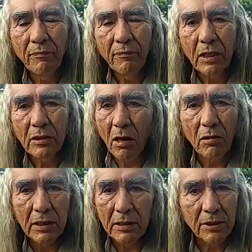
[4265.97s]
That's all
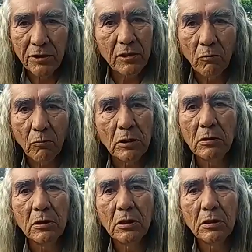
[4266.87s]
it is just
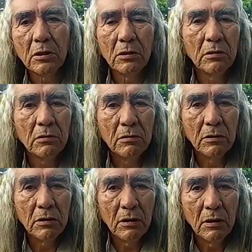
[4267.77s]
words.
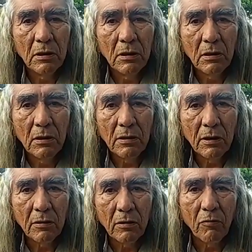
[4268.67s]

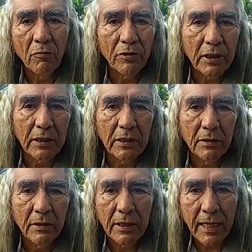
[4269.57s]
And hopefully
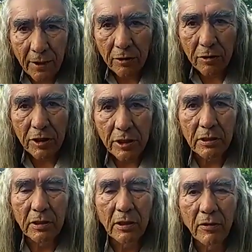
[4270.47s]
the energy
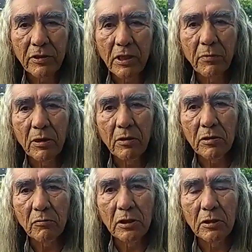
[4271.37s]
of some of
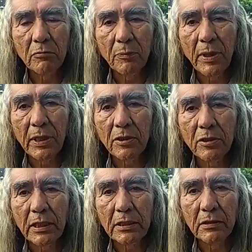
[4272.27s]
those words will
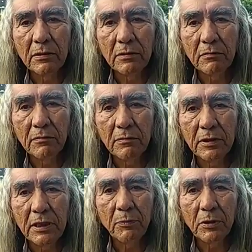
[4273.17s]
penetrate
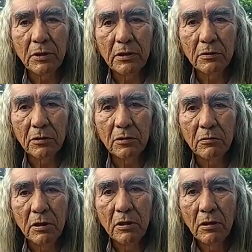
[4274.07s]
deeper into
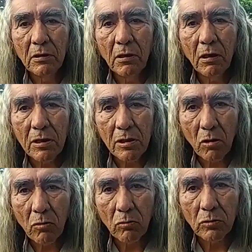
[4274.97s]
our
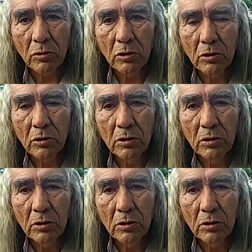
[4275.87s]
souls.